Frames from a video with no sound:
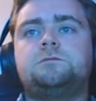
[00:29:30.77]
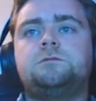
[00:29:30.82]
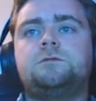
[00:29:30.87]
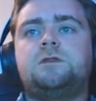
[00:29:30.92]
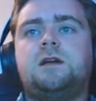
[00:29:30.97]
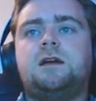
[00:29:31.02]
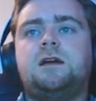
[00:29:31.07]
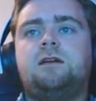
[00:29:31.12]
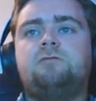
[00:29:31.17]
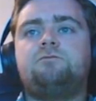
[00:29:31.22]

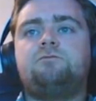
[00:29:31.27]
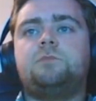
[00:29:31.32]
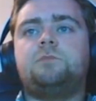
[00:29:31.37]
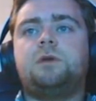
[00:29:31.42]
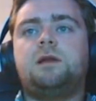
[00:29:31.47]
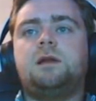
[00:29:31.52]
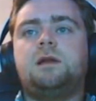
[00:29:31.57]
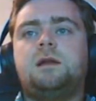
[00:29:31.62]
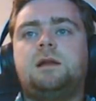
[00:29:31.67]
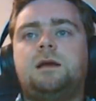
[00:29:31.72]
Haven't
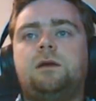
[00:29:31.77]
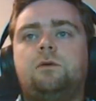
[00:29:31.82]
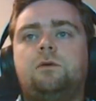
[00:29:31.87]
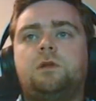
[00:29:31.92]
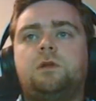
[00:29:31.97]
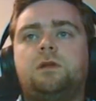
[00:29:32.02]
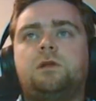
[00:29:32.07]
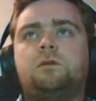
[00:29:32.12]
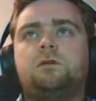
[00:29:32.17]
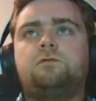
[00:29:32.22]
been
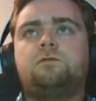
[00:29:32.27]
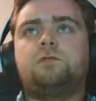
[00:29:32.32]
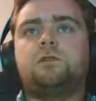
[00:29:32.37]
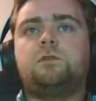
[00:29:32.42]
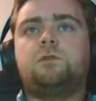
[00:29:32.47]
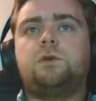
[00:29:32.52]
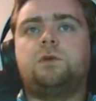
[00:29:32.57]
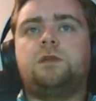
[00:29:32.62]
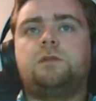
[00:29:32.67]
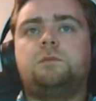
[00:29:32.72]
allowing enough for
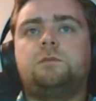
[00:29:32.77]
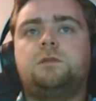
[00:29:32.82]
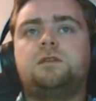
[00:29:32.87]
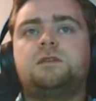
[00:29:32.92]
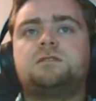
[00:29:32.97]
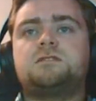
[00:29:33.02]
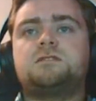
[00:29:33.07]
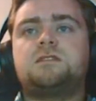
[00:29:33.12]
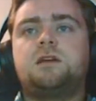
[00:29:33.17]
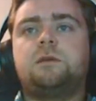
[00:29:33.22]
the wind, but
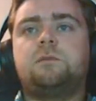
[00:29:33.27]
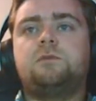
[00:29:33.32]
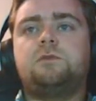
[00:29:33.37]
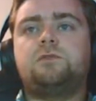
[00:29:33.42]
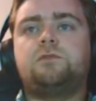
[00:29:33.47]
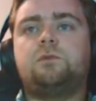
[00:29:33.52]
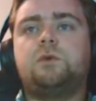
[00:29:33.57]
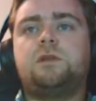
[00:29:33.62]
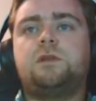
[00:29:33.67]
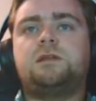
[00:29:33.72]
this time if
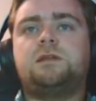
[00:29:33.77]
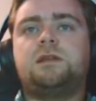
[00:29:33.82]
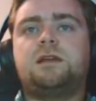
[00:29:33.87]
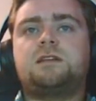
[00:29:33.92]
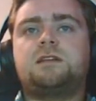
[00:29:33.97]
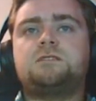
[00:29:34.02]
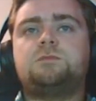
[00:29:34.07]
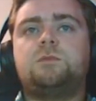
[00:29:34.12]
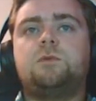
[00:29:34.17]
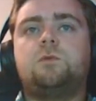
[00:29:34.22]
the wind
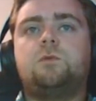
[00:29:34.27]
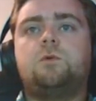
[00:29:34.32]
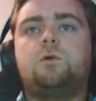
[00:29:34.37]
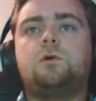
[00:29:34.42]
takes me more